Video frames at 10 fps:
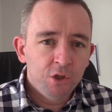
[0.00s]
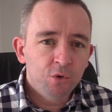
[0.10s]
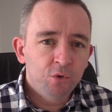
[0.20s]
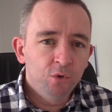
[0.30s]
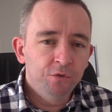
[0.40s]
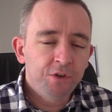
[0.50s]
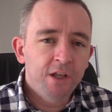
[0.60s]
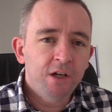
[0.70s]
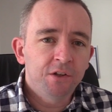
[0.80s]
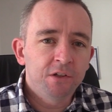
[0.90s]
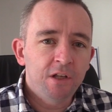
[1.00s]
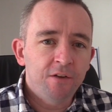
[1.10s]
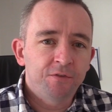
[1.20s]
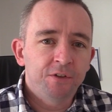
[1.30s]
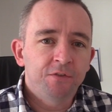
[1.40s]
You can overtake on the
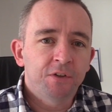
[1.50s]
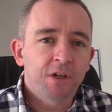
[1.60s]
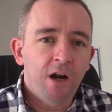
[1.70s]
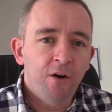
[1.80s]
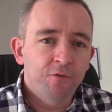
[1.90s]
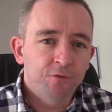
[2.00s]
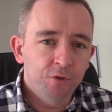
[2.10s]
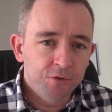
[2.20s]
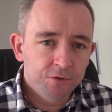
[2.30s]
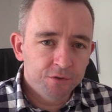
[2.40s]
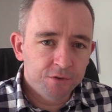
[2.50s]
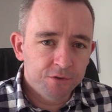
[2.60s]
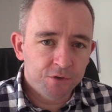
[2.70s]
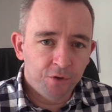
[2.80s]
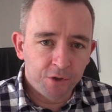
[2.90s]
left if the car in front
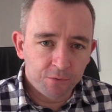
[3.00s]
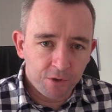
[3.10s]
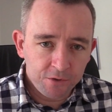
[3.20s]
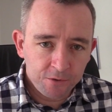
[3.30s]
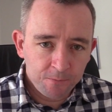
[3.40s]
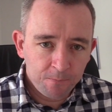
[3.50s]
is turning right